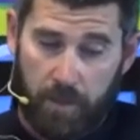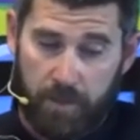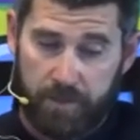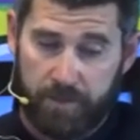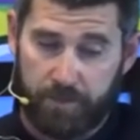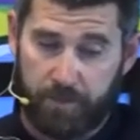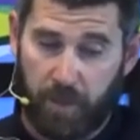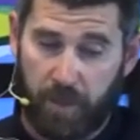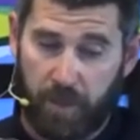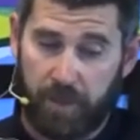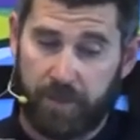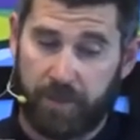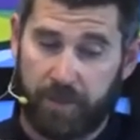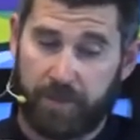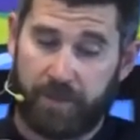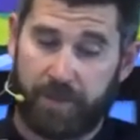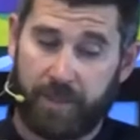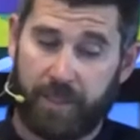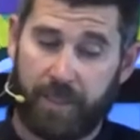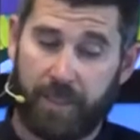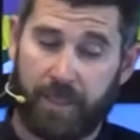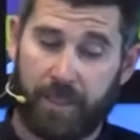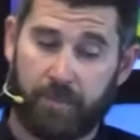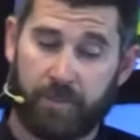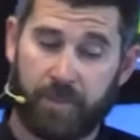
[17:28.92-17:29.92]
It's part of the
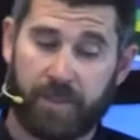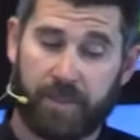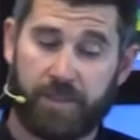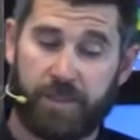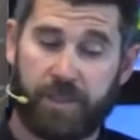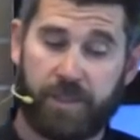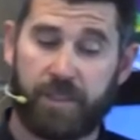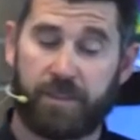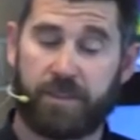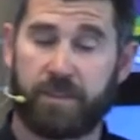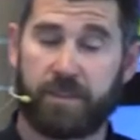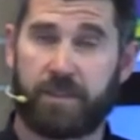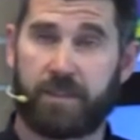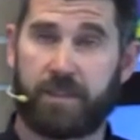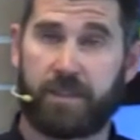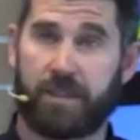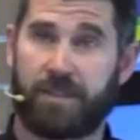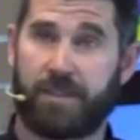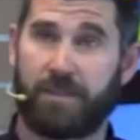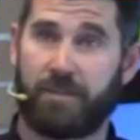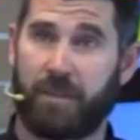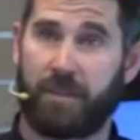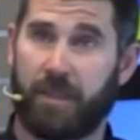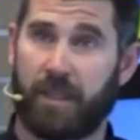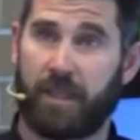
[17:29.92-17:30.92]
theme that Jesus
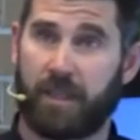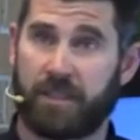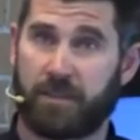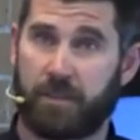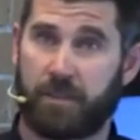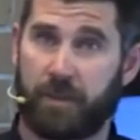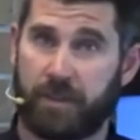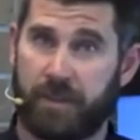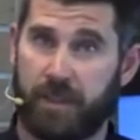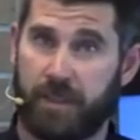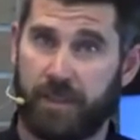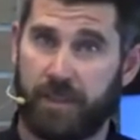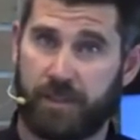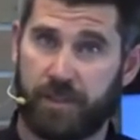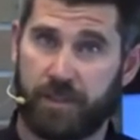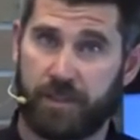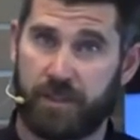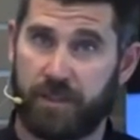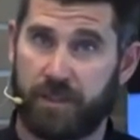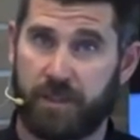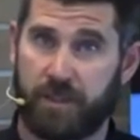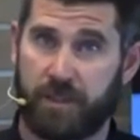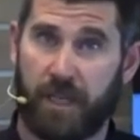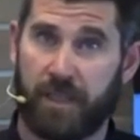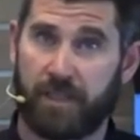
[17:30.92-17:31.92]
doesn't meet expectations.
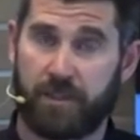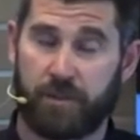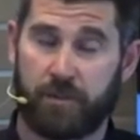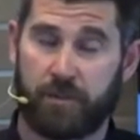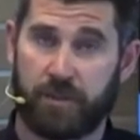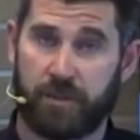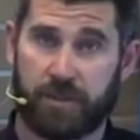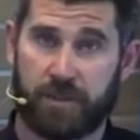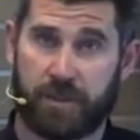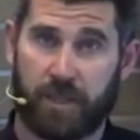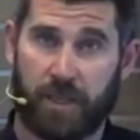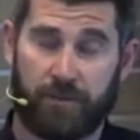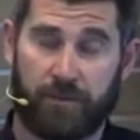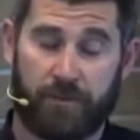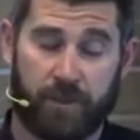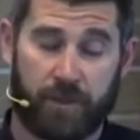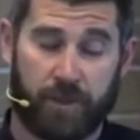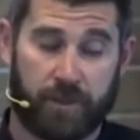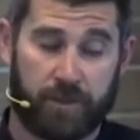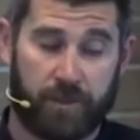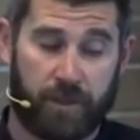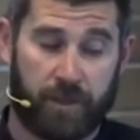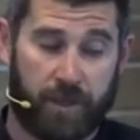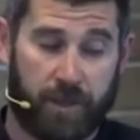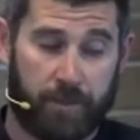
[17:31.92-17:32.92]
He's not doing stuff on
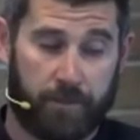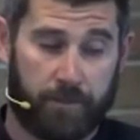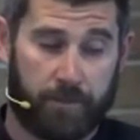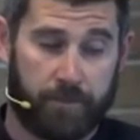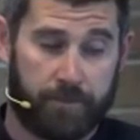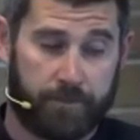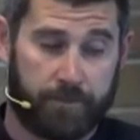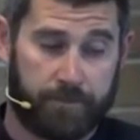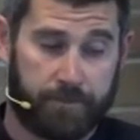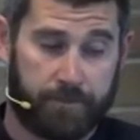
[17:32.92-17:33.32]
our time.